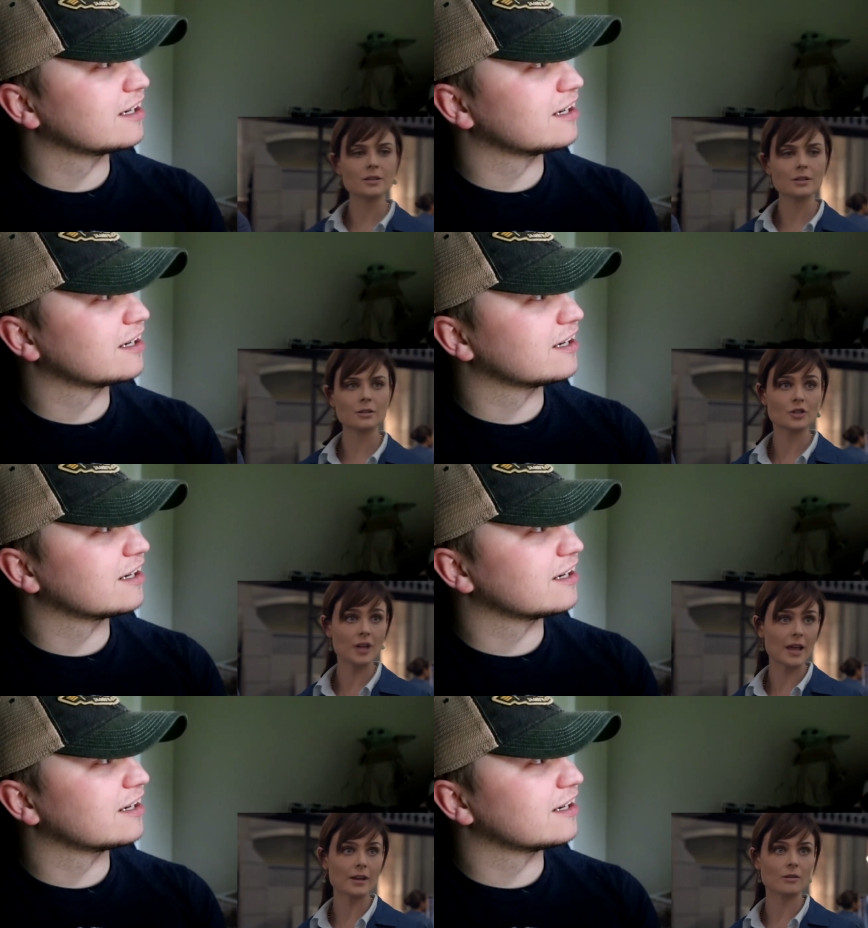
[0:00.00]
Speaker 1: additional
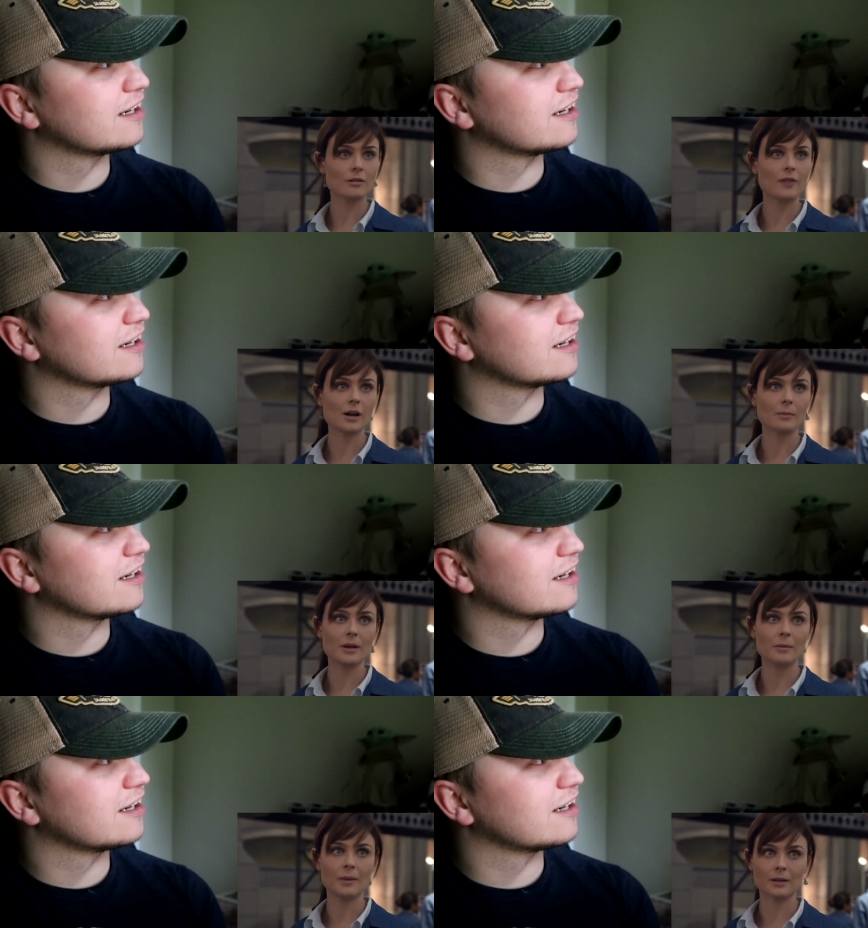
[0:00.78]
genetic or
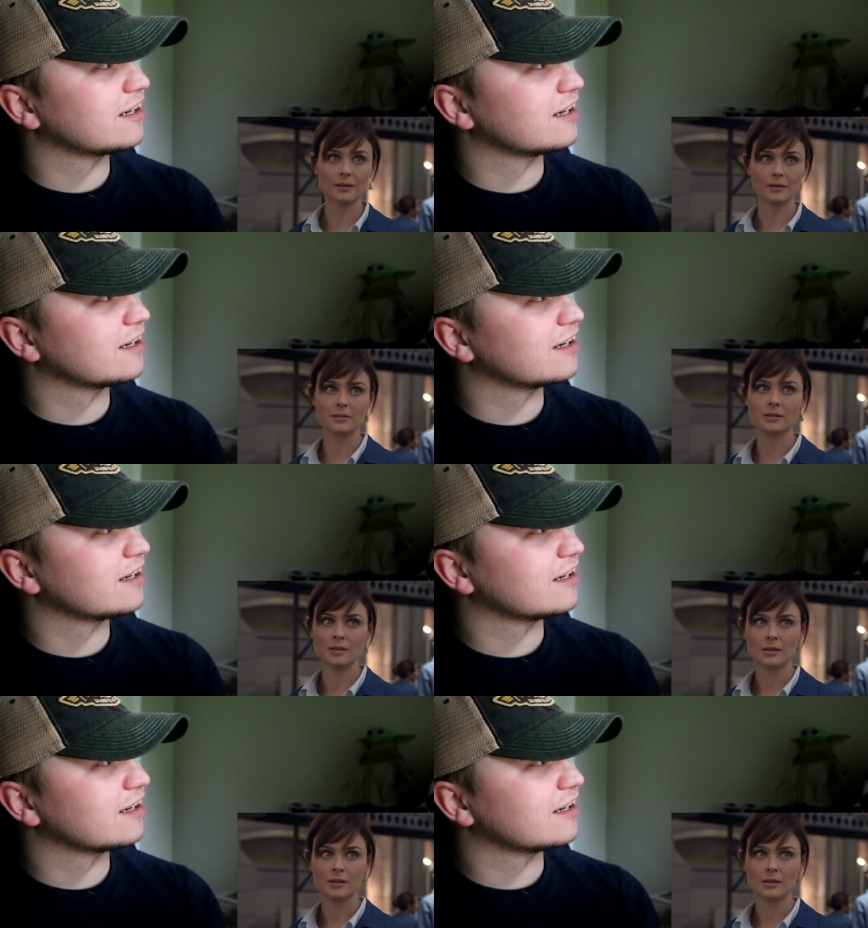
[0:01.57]
environmental markers.